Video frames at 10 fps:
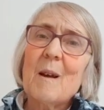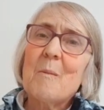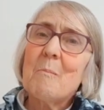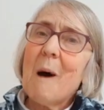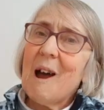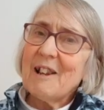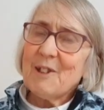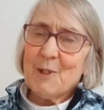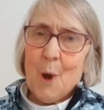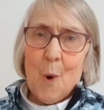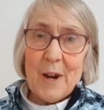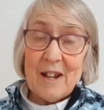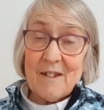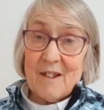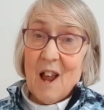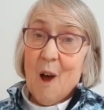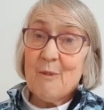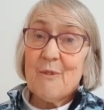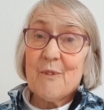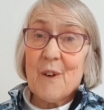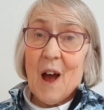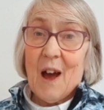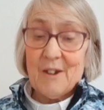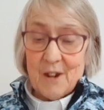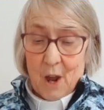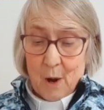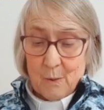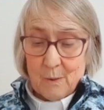My song is love unknown.